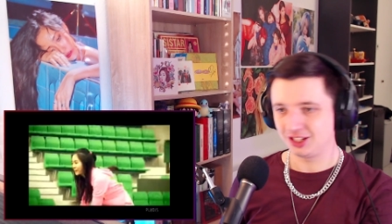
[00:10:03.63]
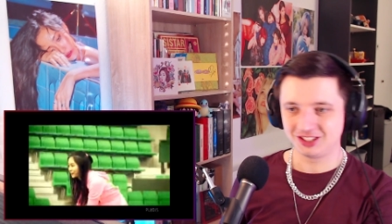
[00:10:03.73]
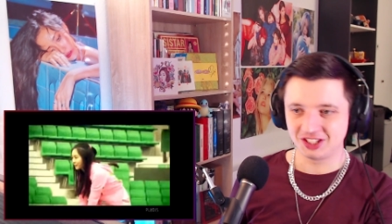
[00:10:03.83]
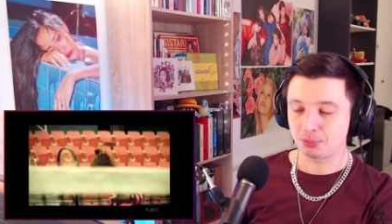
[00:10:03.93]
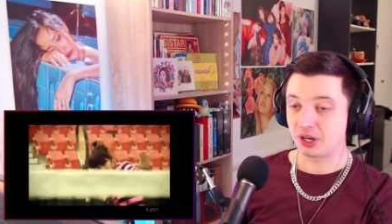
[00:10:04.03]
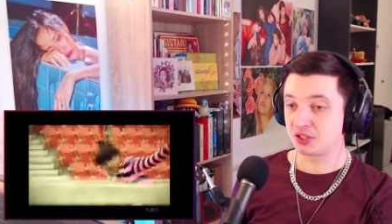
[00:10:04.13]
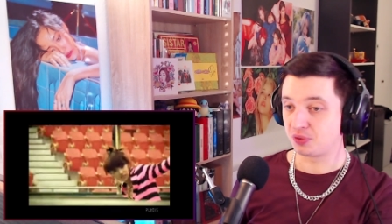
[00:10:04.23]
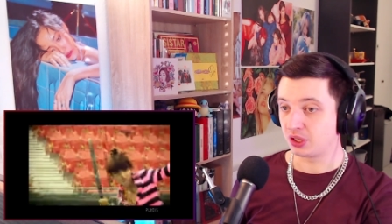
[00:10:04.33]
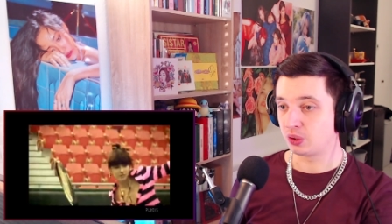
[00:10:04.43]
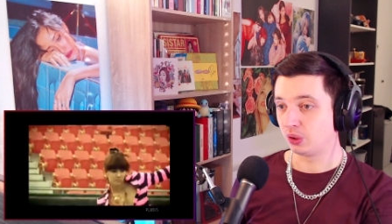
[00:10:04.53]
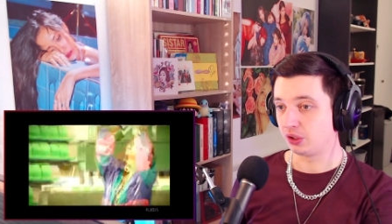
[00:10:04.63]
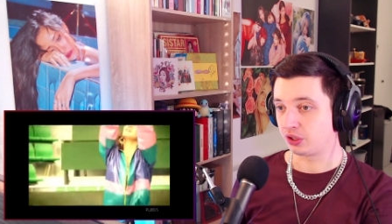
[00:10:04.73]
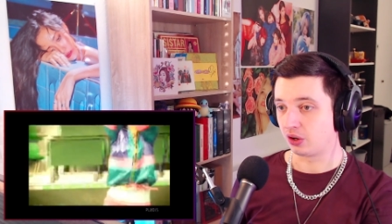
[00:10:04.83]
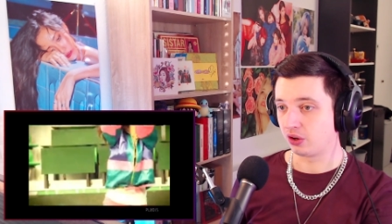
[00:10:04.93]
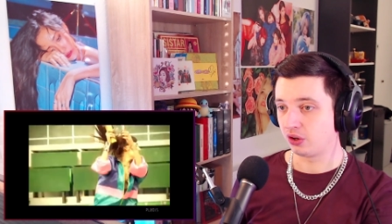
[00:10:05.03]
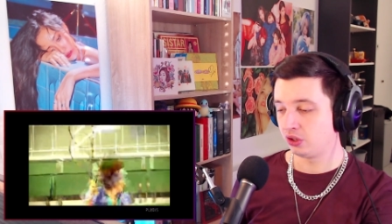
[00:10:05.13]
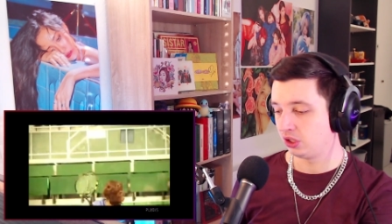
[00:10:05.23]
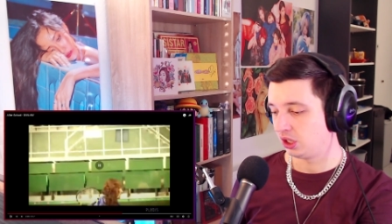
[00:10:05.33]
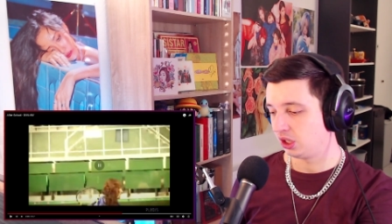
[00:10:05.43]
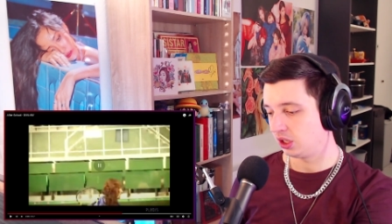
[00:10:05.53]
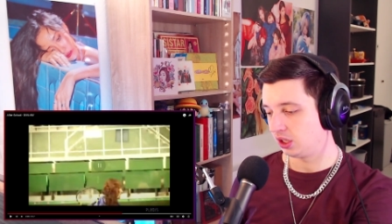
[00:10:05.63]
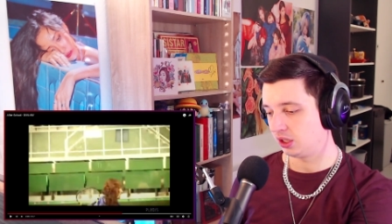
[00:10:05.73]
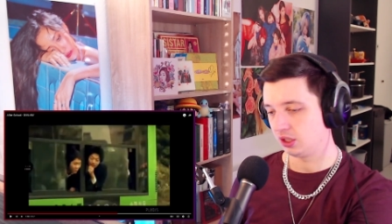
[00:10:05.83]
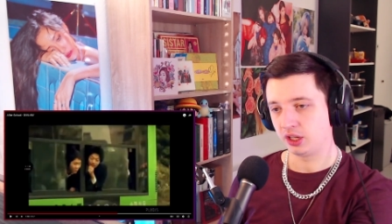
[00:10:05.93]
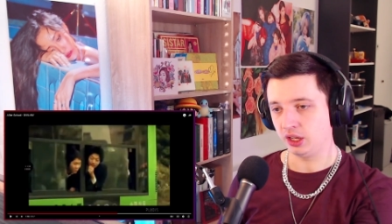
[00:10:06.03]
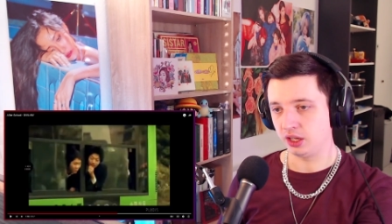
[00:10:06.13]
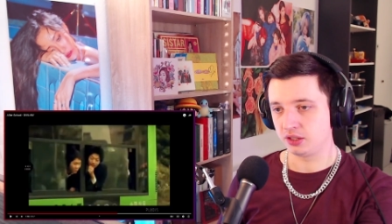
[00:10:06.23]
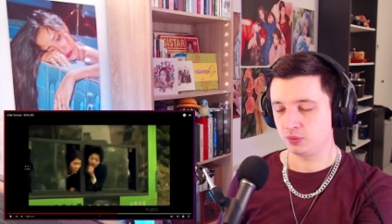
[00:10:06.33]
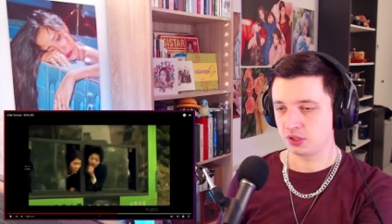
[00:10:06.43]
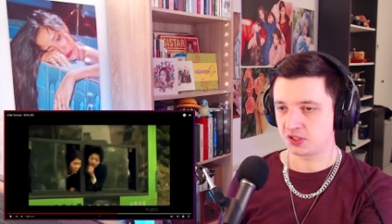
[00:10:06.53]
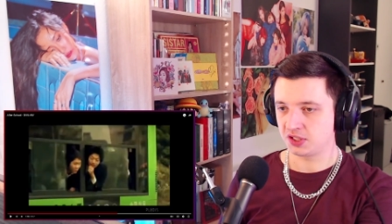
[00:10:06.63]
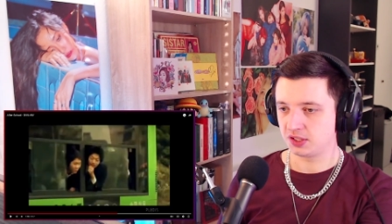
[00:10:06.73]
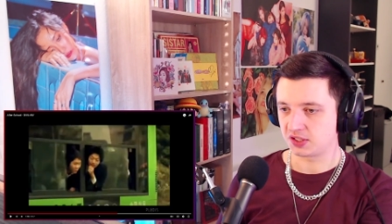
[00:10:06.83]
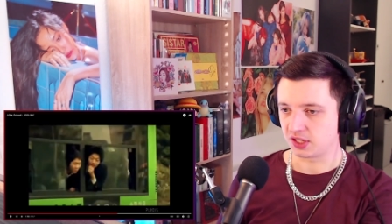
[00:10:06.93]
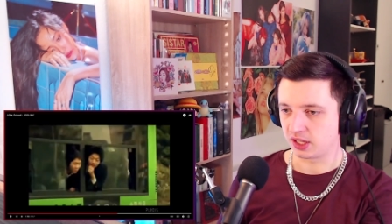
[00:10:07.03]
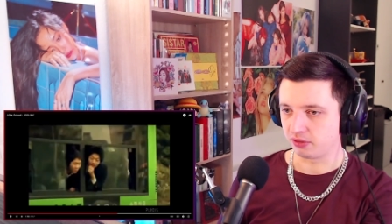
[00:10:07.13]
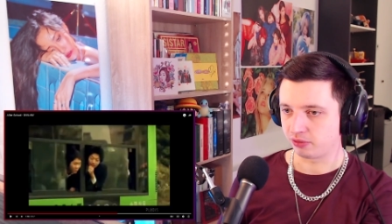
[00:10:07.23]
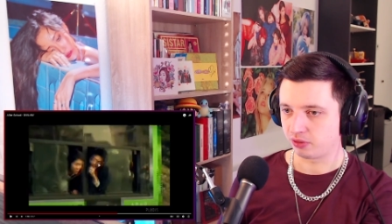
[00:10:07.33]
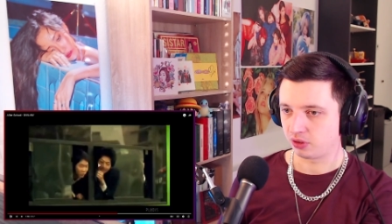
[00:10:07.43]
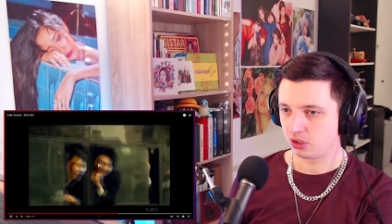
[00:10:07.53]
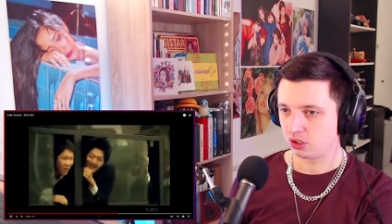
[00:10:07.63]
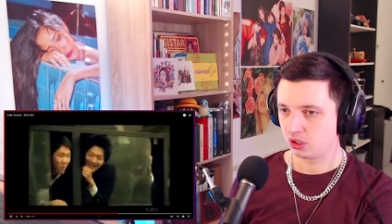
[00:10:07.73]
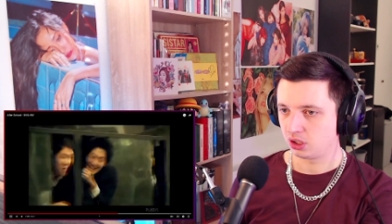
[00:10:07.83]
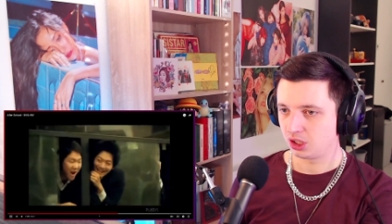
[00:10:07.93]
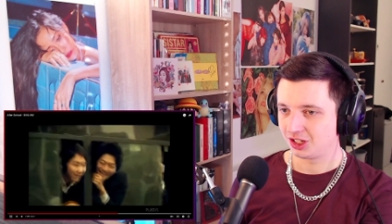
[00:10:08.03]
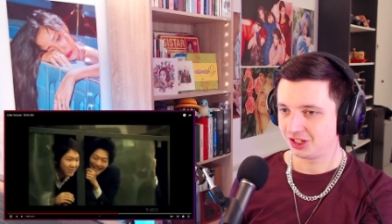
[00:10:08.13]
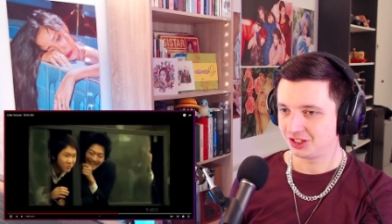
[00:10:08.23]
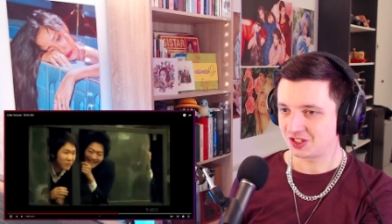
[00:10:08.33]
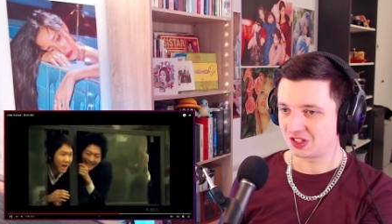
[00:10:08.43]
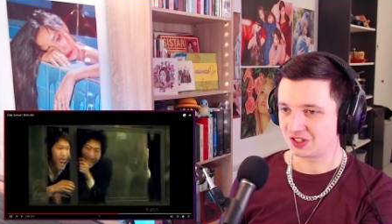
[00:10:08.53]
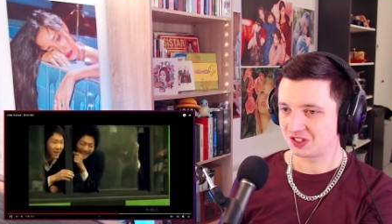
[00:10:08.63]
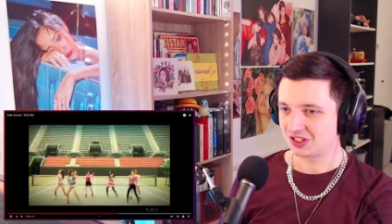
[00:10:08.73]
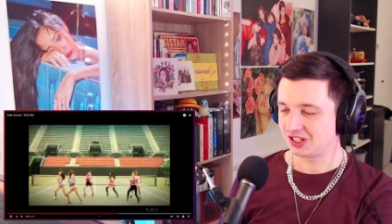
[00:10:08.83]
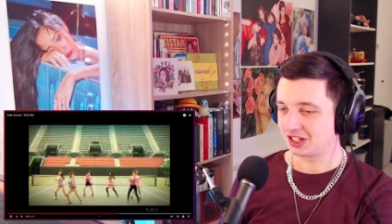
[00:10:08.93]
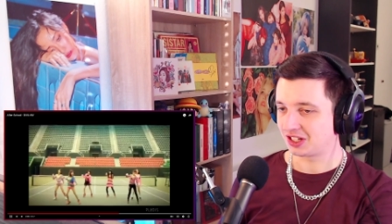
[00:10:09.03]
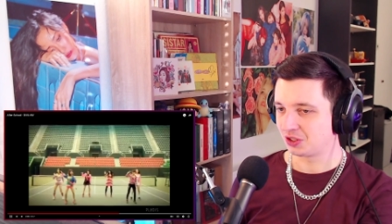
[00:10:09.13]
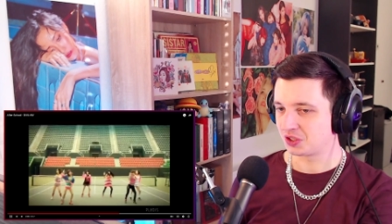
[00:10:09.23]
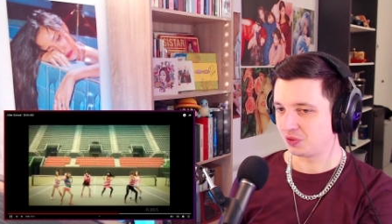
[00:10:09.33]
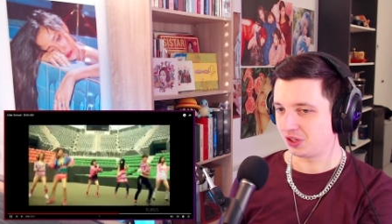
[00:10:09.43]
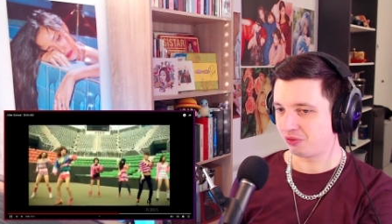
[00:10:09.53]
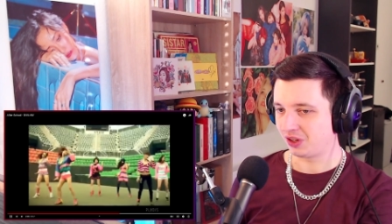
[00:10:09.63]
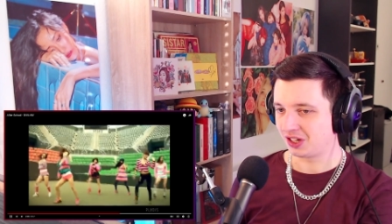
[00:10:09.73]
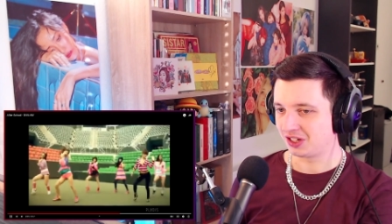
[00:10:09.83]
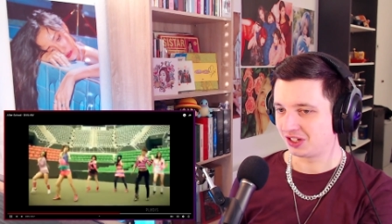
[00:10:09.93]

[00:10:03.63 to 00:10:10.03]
This part is really cool, the choreo. I, I want to see this live. That sound that looks really fun.